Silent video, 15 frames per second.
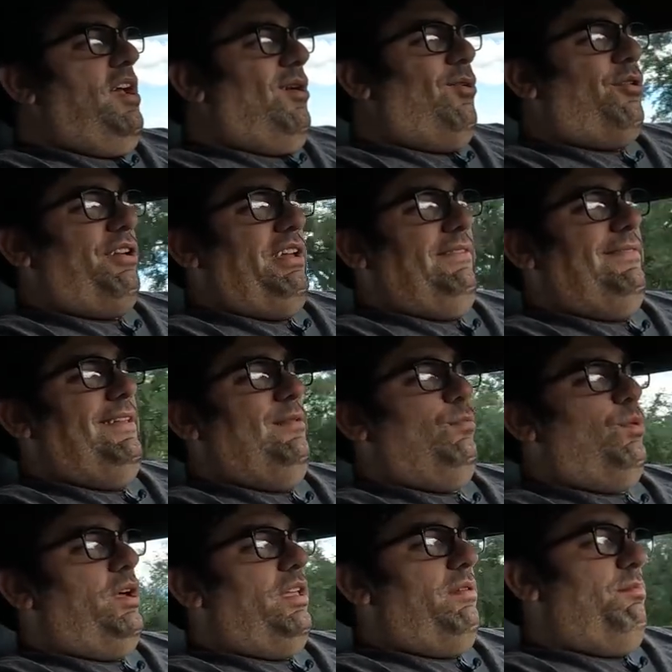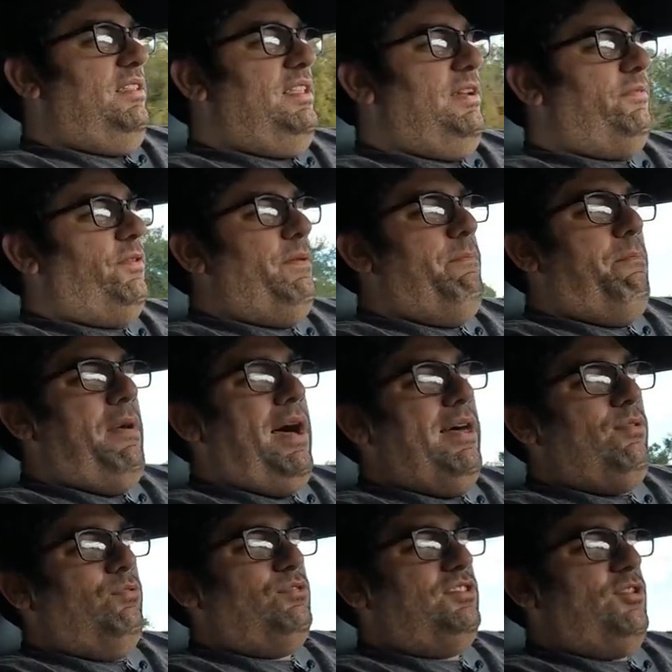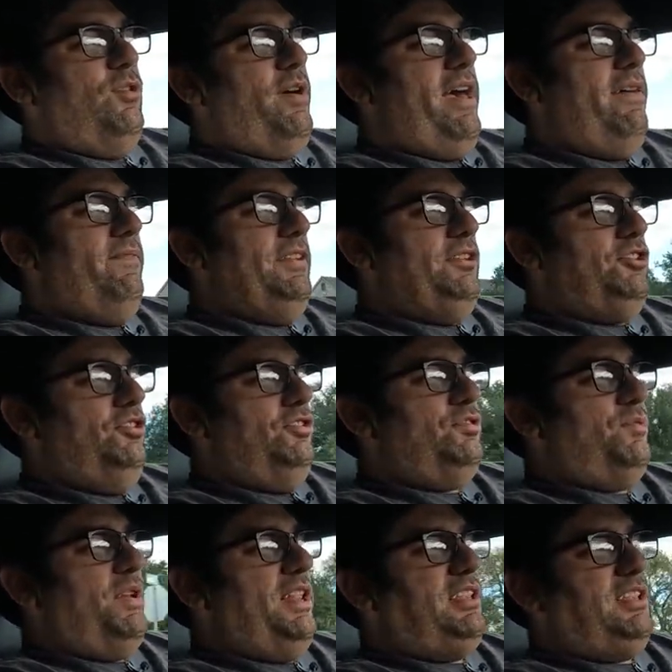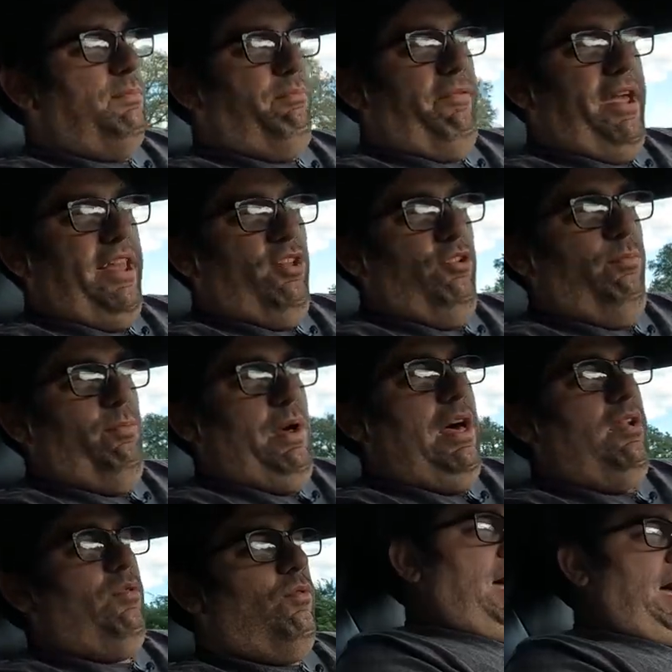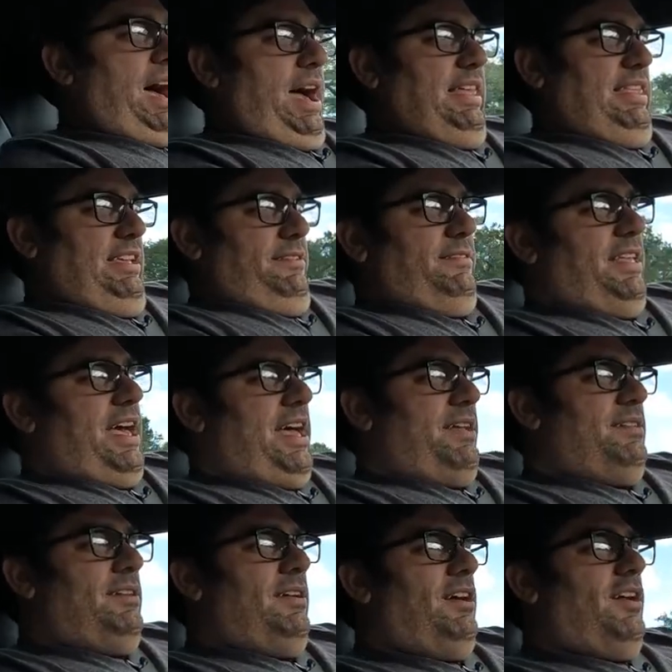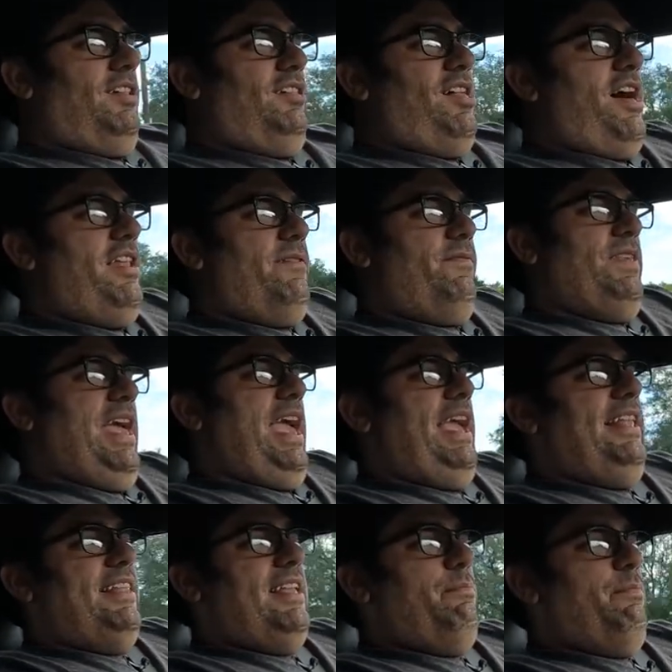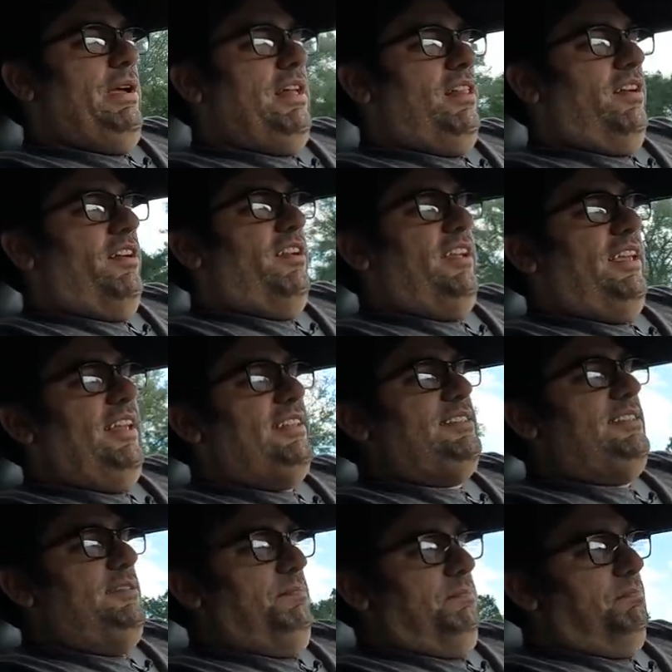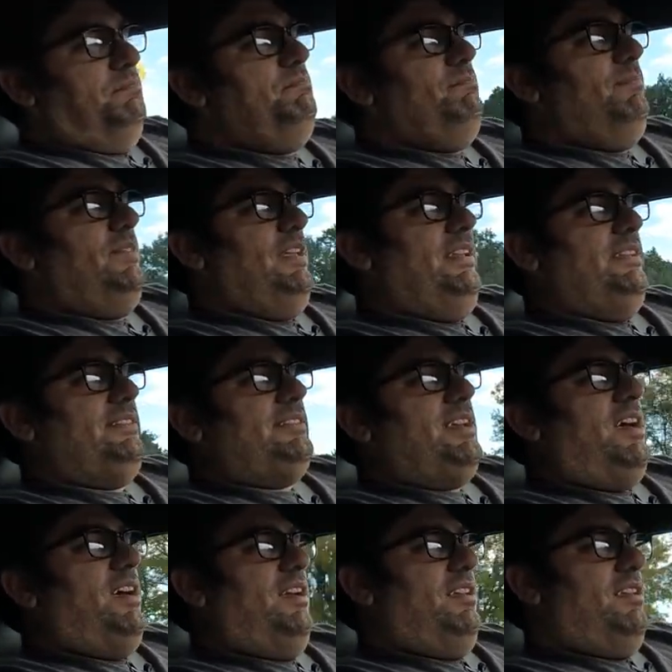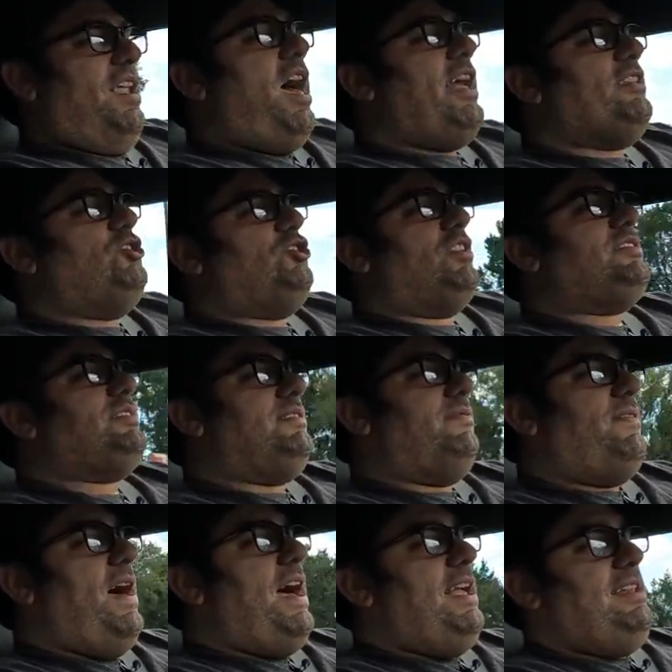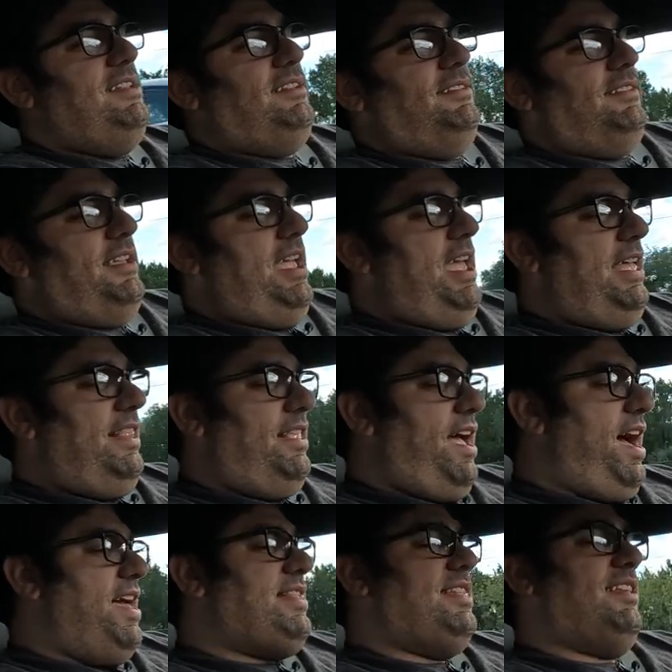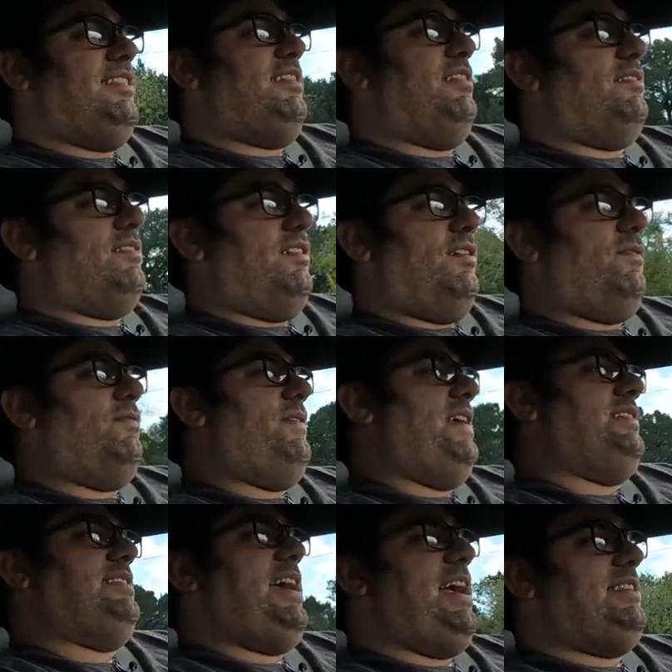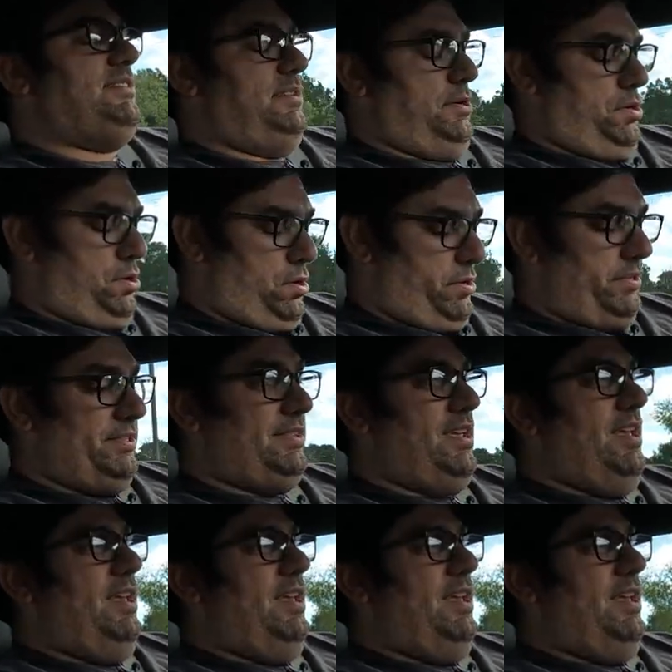Or even what different models don't have issues when it's a brand new model. I think that a lot of the hate that McLaren gets is not justified, and I think that they're fantastic cars.